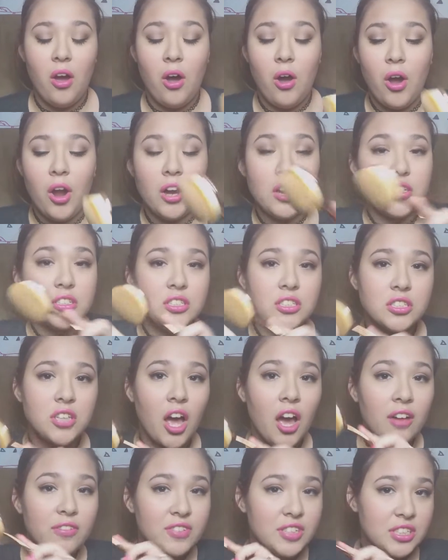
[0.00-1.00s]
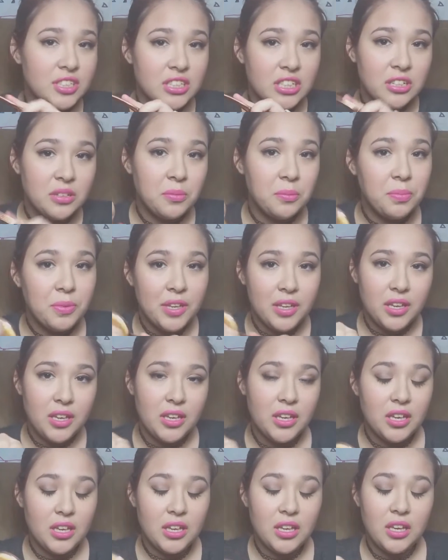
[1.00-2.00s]
are soft as can
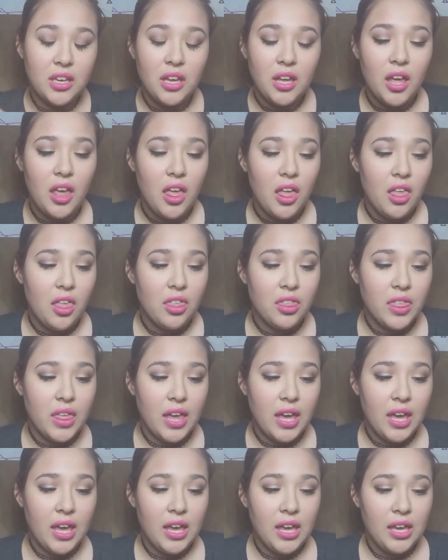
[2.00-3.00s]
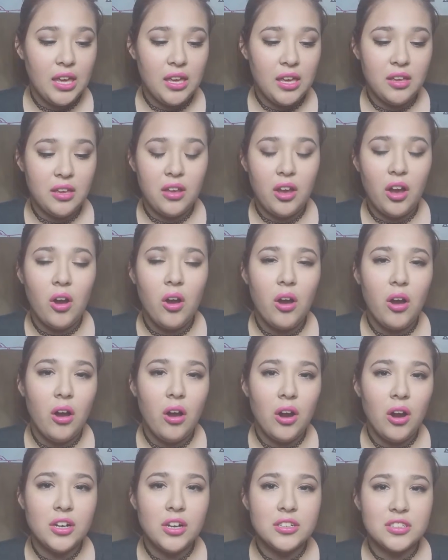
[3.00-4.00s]
be. They
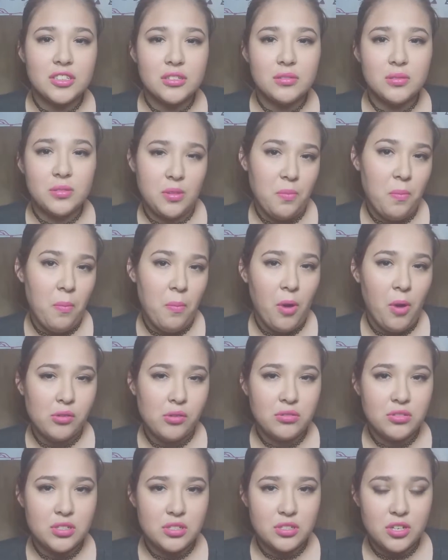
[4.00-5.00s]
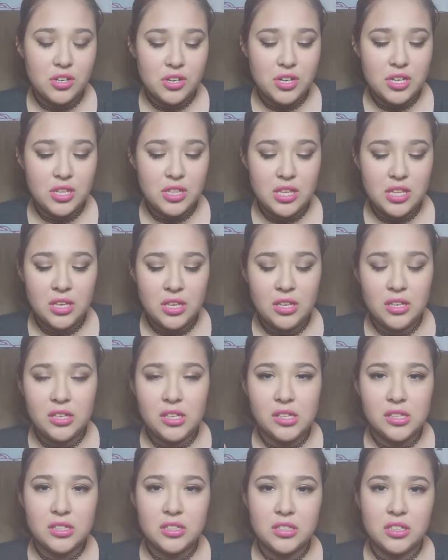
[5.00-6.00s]
aren't the most sturdy
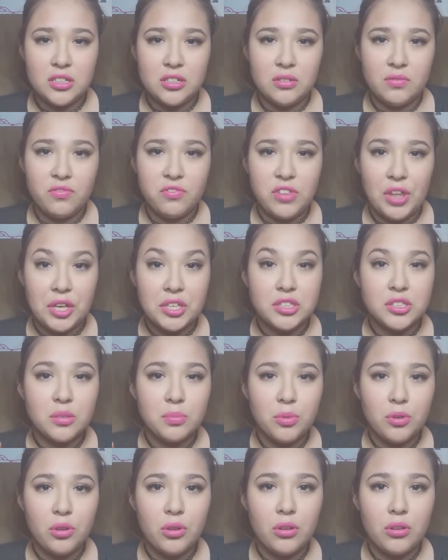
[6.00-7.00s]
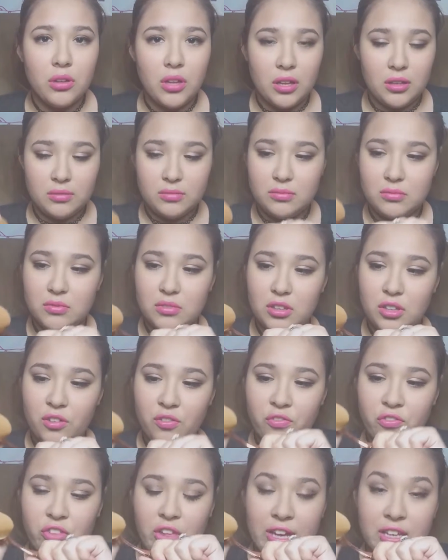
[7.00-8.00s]
things. They're flexible,
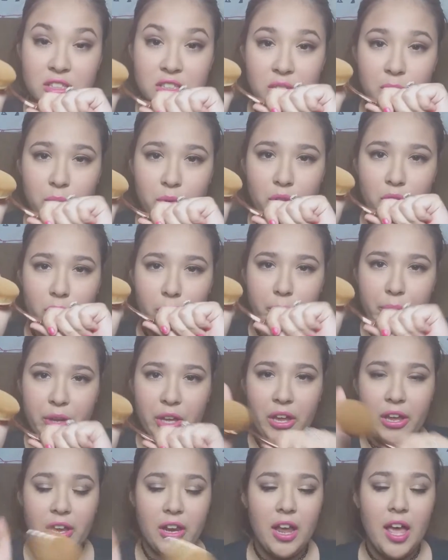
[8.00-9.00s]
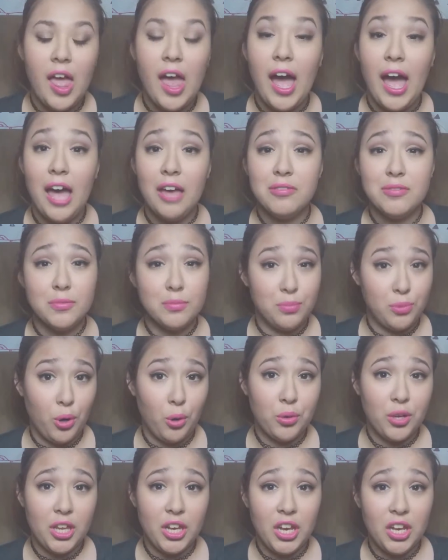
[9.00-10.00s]
but I haven't
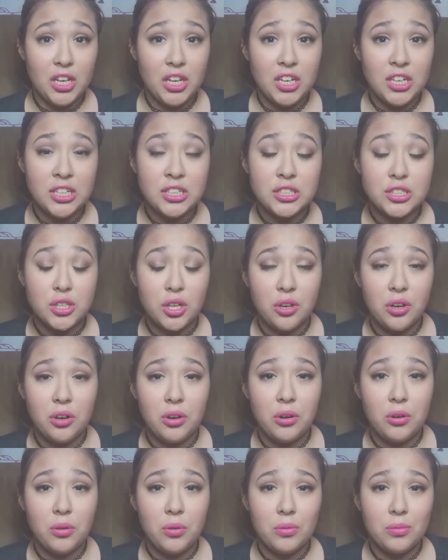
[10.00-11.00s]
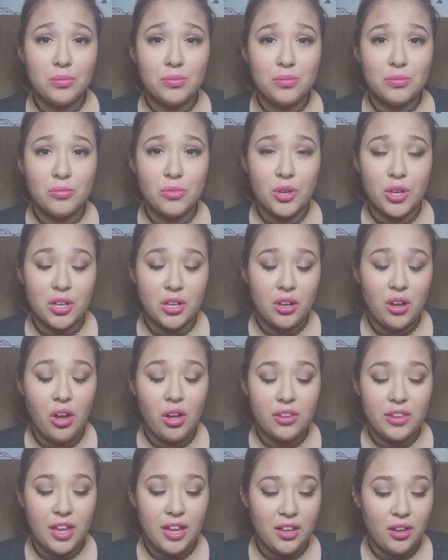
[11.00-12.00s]
broken any, so we're gonna
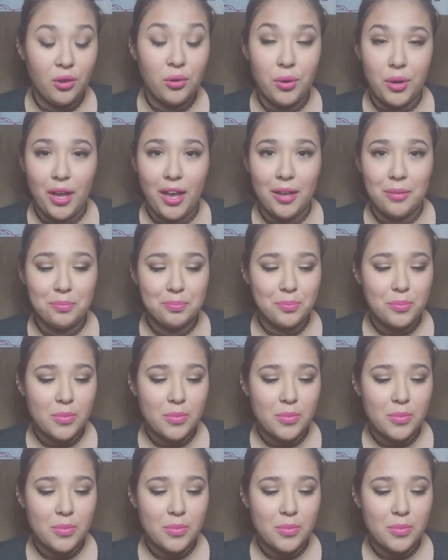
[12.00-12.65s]
call that okay.